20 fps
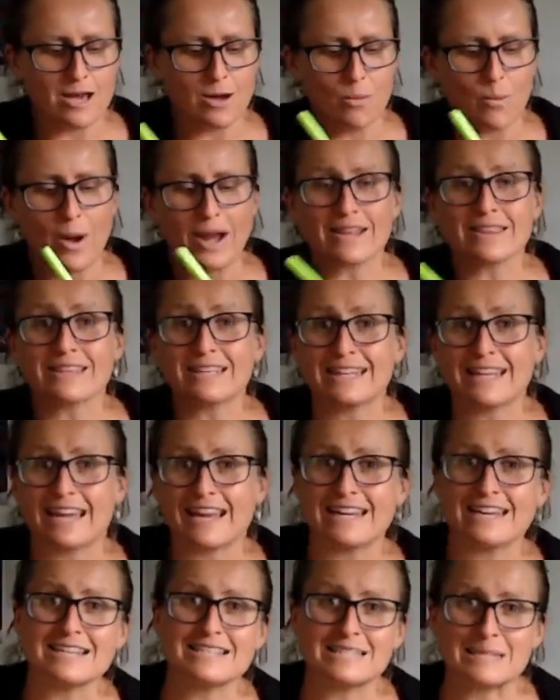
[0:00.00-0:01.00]
one of the
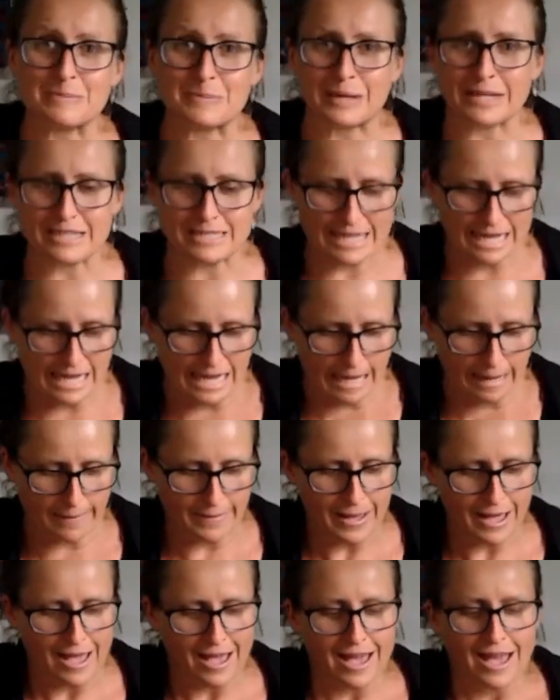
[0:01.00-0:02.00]
ladies in my team